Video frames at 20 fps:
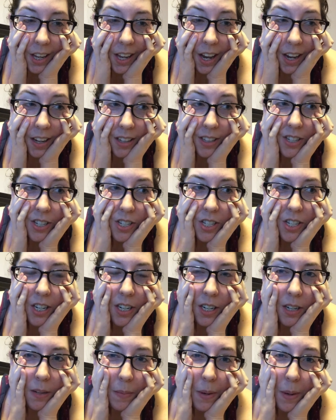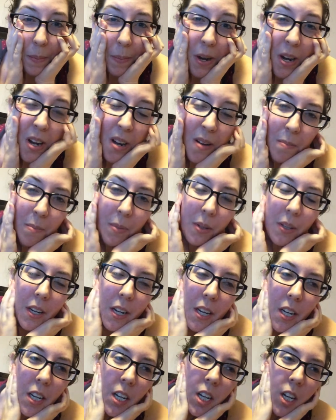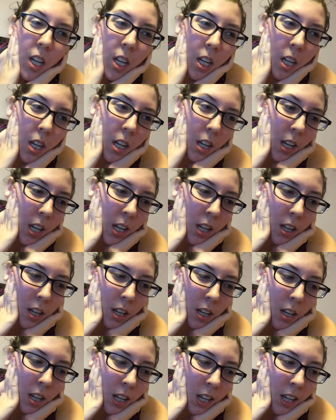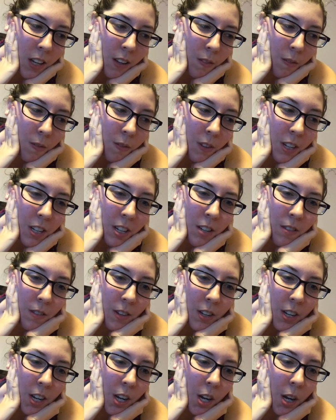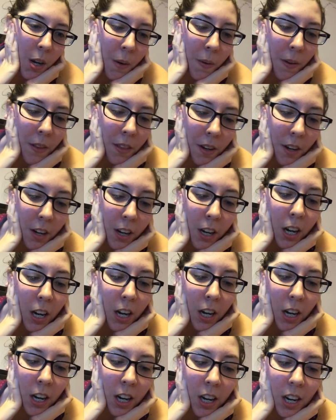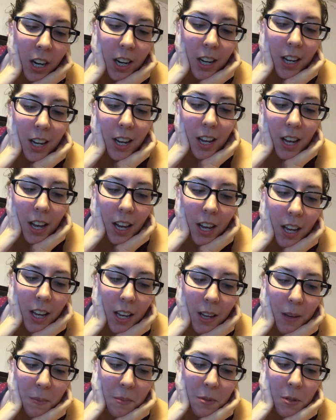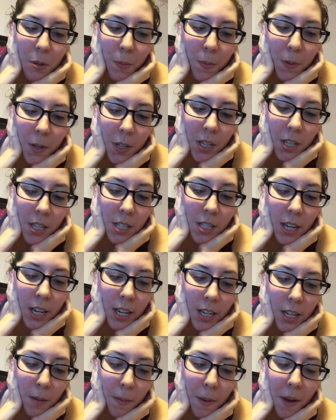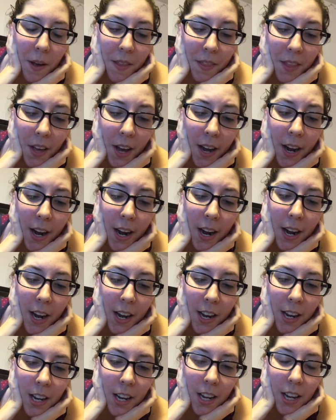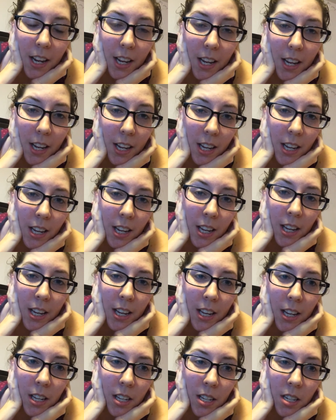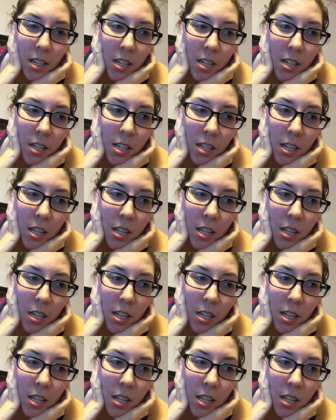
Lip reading: was just talking to my mom, planning a funny video with her, so I'm really excited about that. And